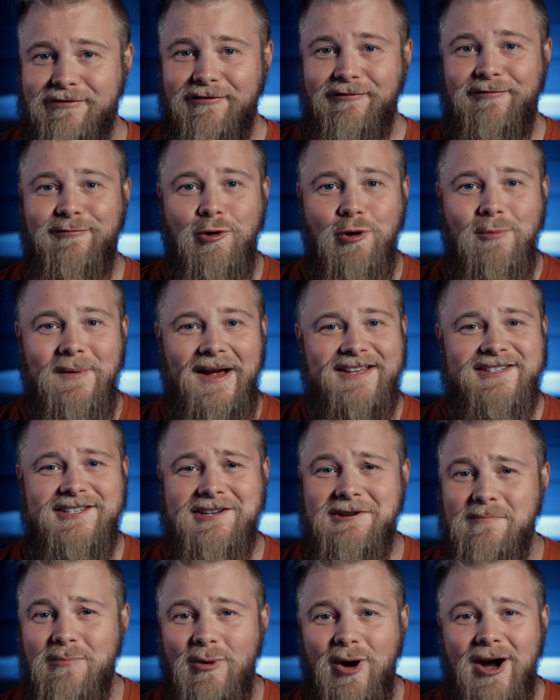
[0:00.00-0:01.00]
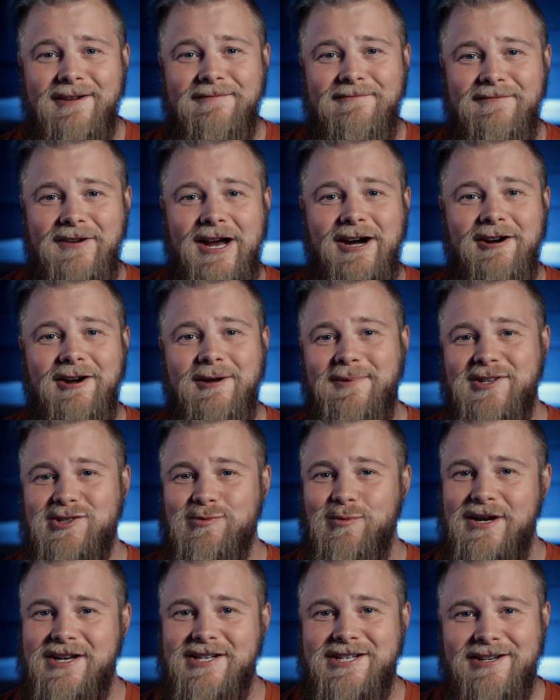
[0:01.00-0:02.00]
different formats, and it might vary
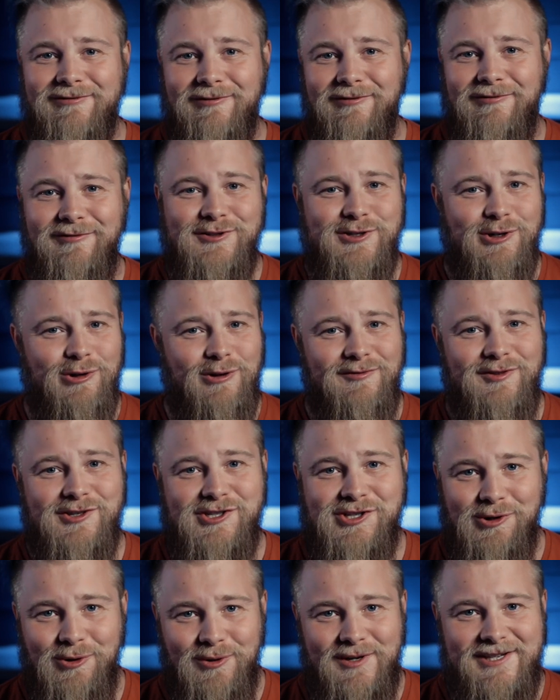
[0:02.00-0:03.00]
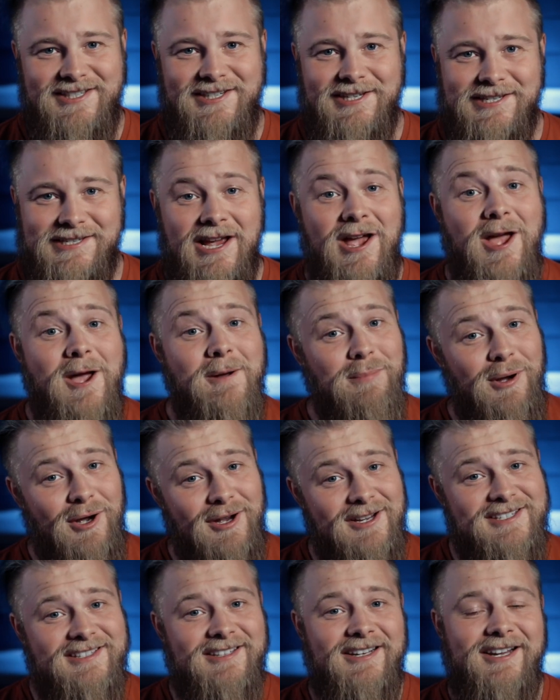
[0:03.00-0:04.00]
between different photographers' choices.
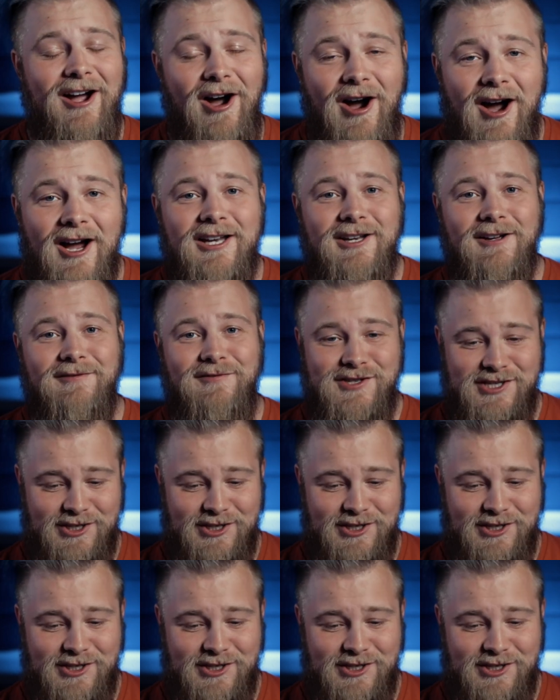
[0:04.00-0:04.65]
Personally, I love